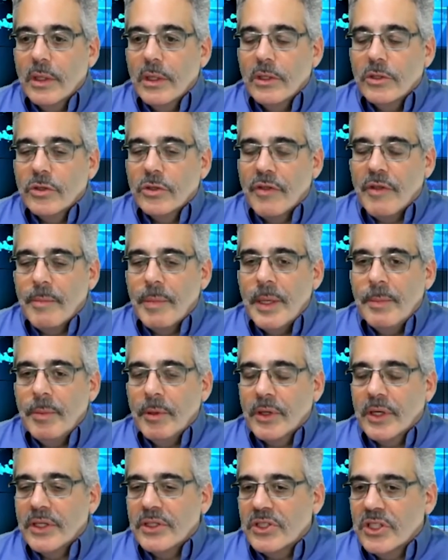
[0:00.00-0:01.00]
so that people
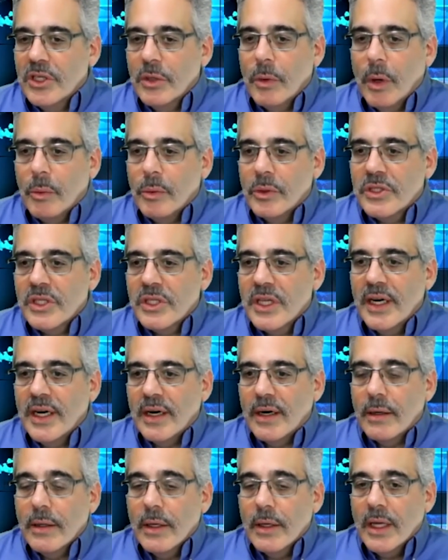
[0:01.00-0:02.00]
could see what was
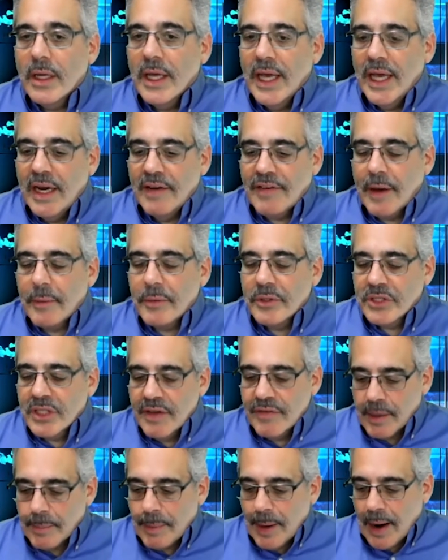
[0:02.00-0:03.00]
there. And if I was
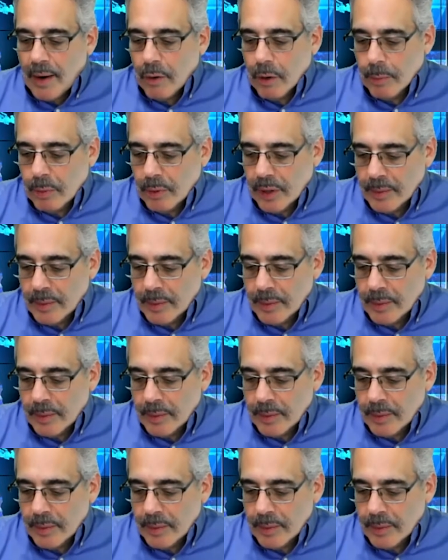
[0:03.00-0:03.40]
giving a PowerPoint